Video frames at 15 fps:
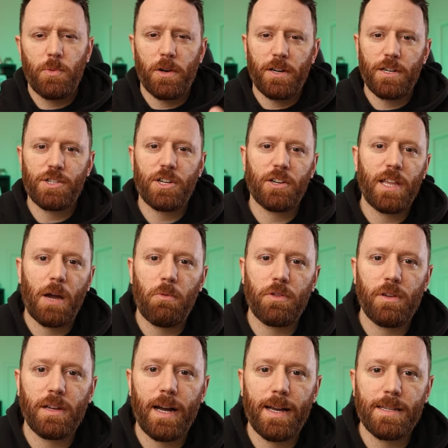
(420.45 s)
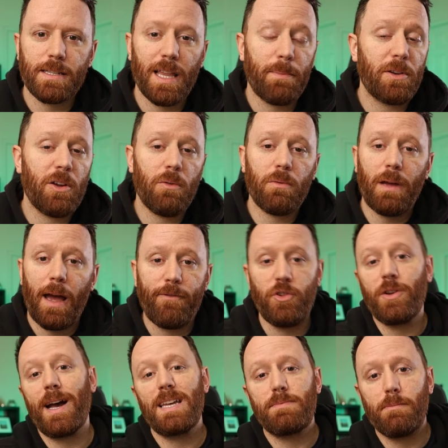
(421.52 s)
wanted to share that with you guys. Let me know, have
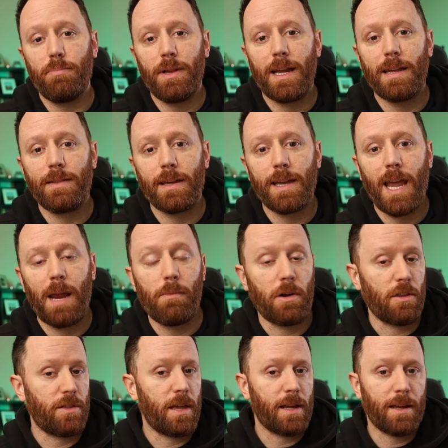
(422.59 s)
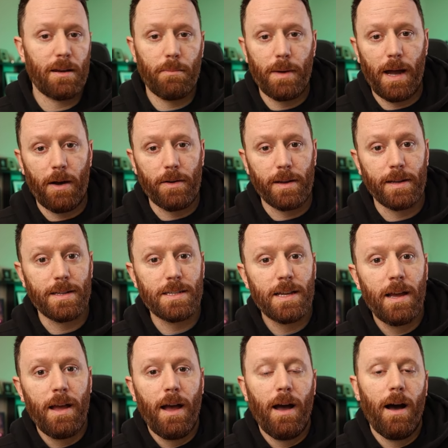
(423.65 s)
you guys been playing the game? Are you thinking about it?
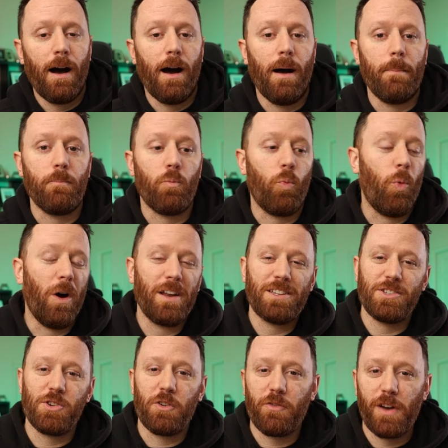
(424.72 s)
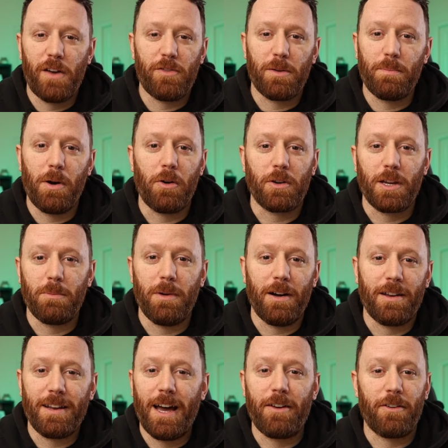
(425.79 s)
What's your favorite
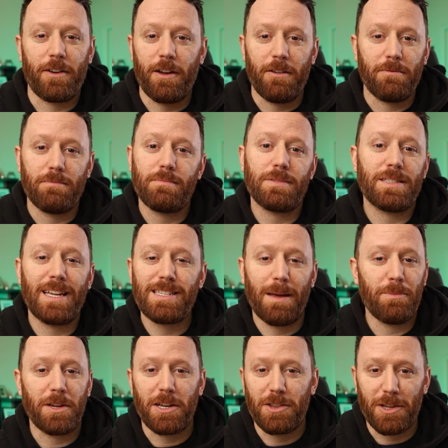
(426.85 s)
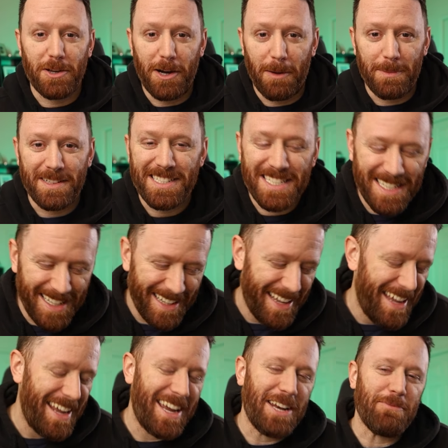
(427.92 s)
Pokemon? I don't know. Say something in the comments.
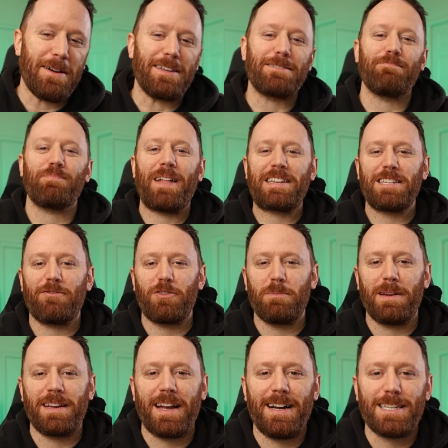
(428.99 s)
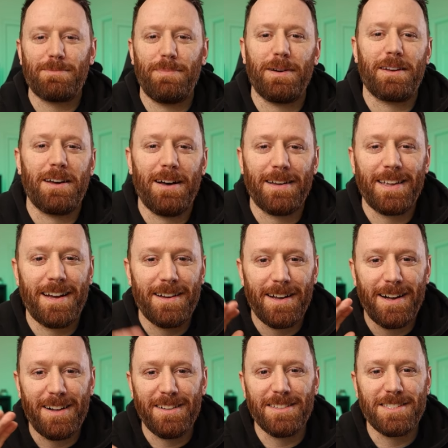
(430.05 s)
Anyways, that's it for me, guys. But yeah,
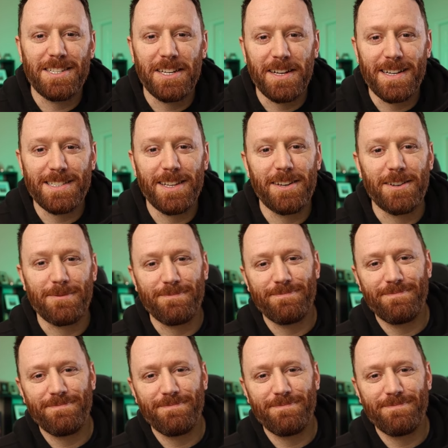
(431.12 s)
I'll see you guys later.